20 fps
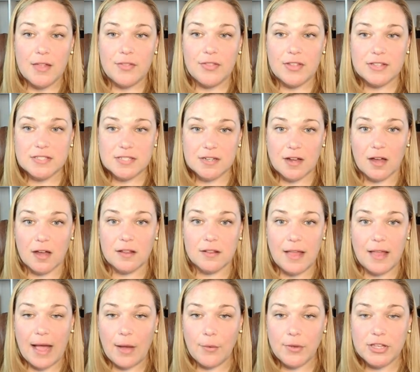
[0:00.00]
that's not
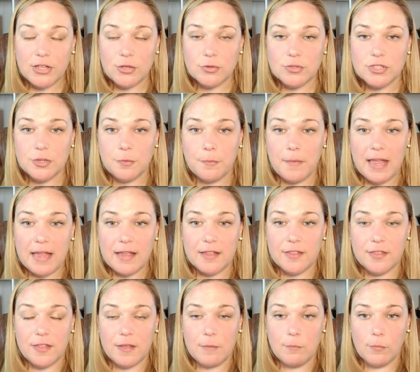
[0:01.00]
allowing you to
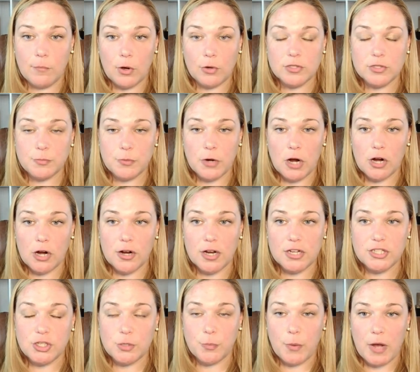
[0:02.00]
make the most
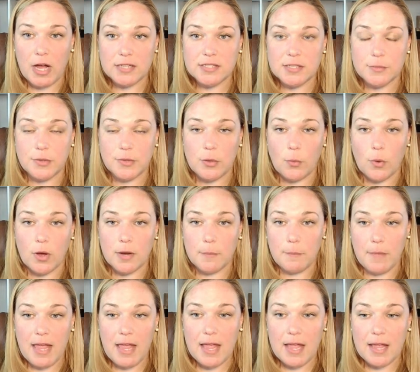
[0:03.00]
progress you possibly want to
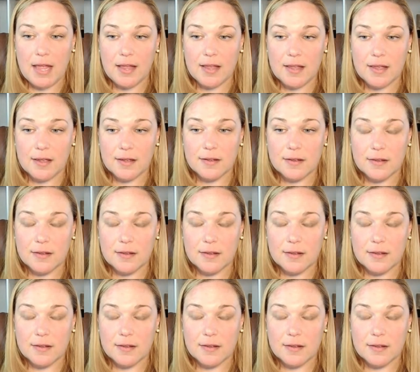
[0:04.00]
make